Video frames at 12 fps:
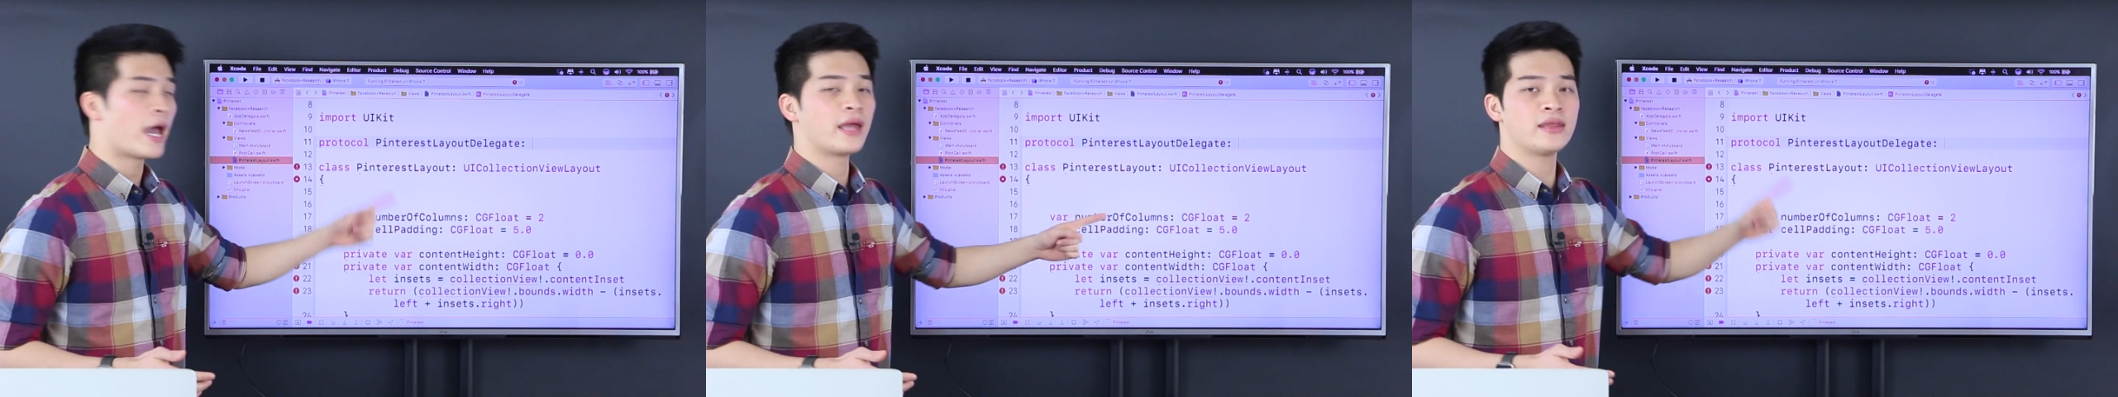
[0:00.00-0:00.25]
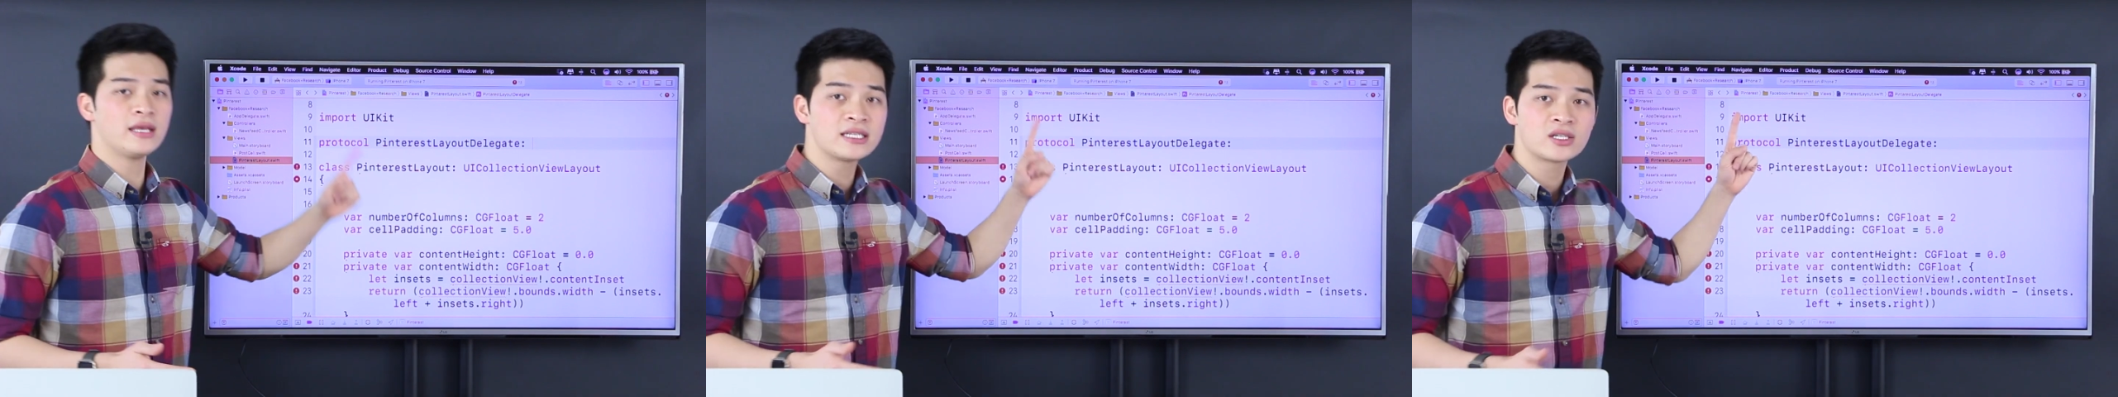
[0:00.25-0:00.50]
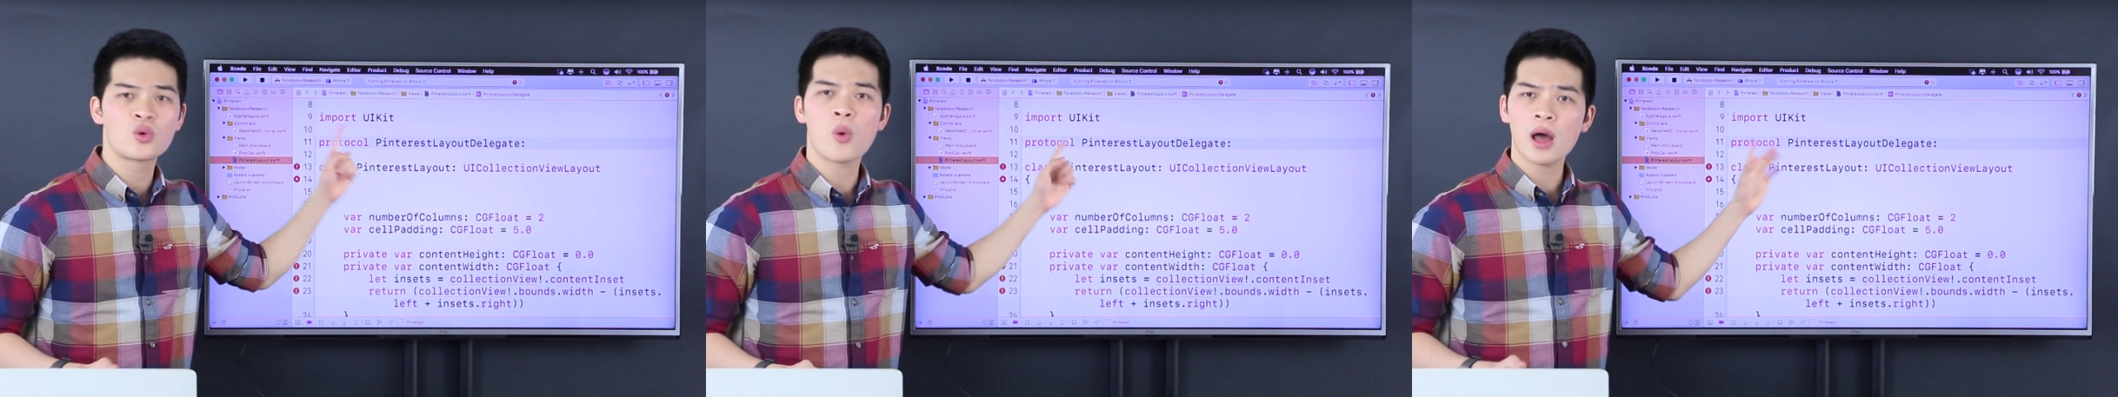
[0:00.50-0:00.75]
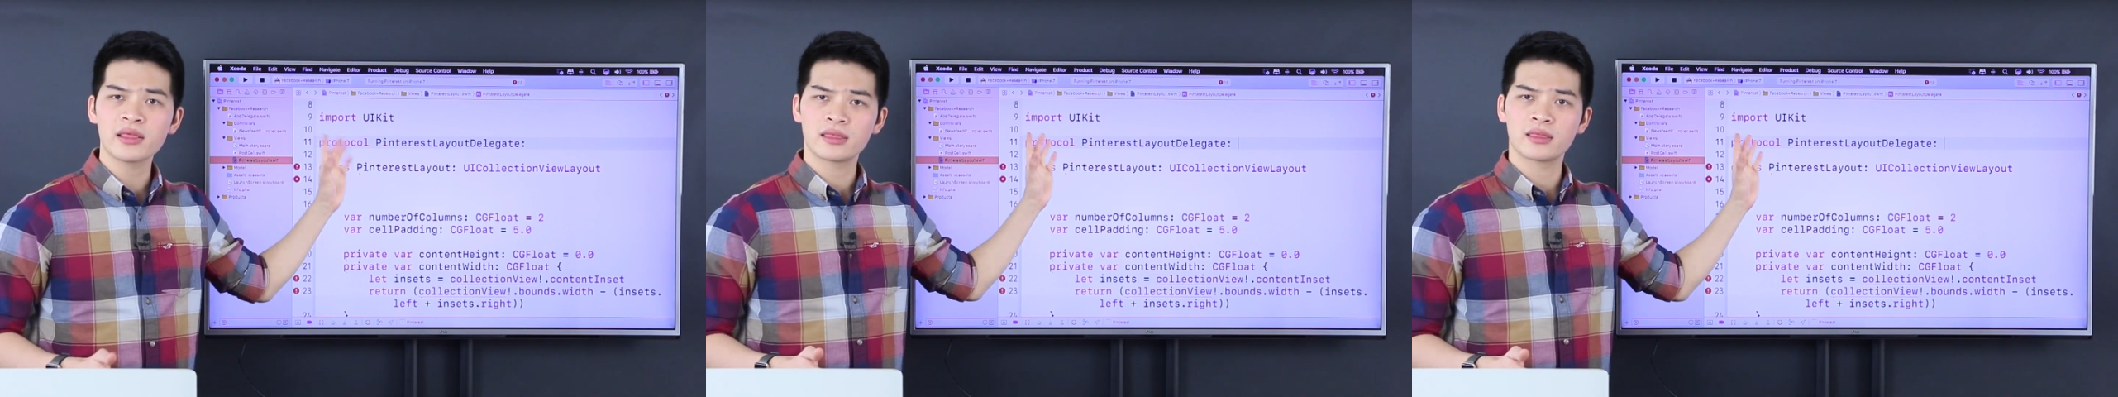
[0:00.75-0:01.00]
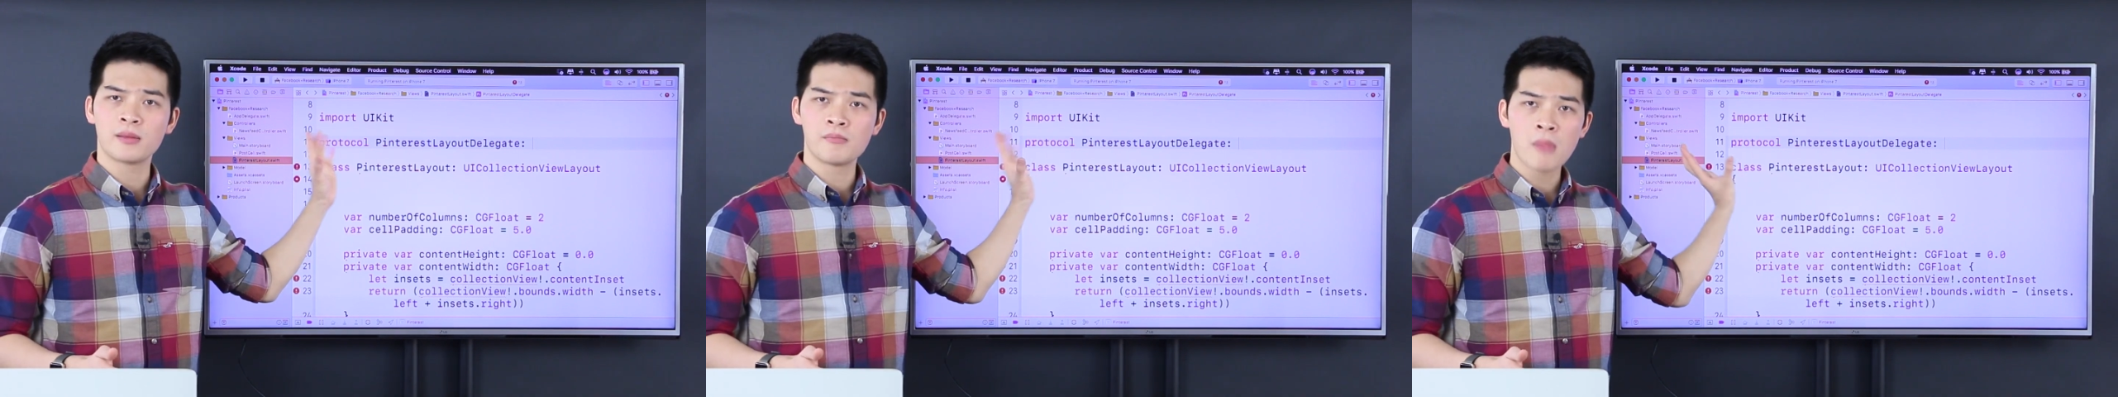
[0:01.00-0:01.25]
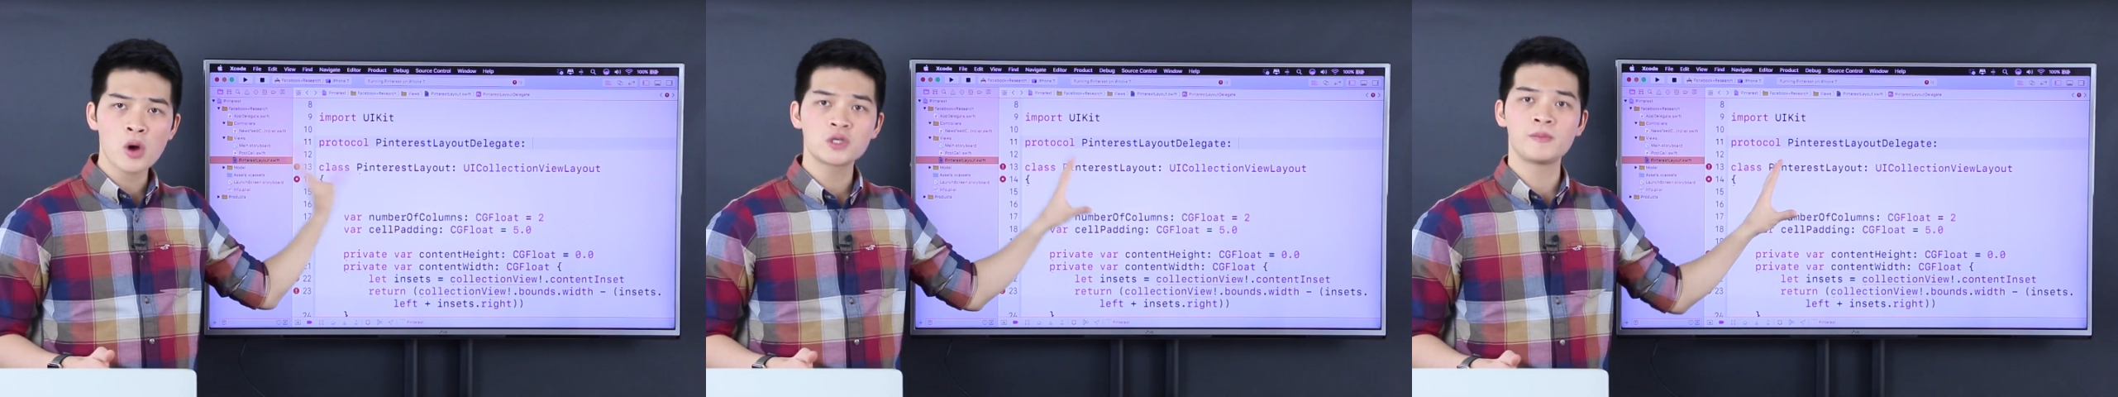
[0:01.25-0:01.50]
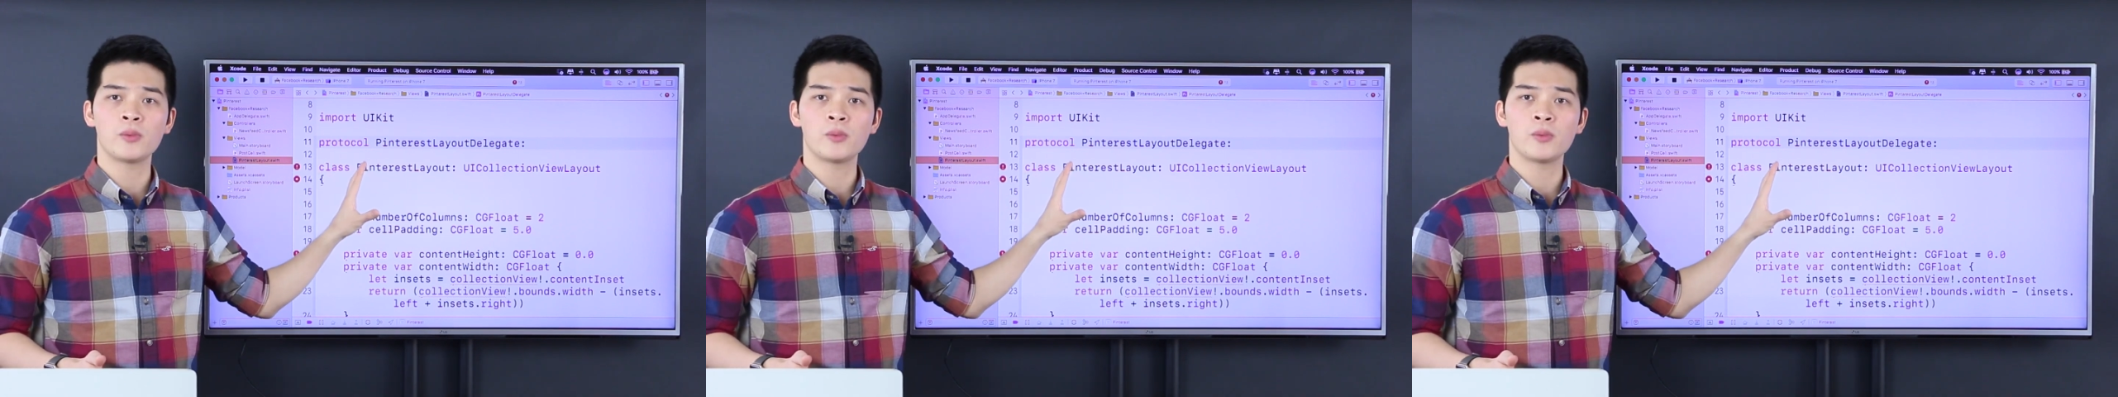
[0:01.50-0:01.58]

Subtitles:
And this is what the most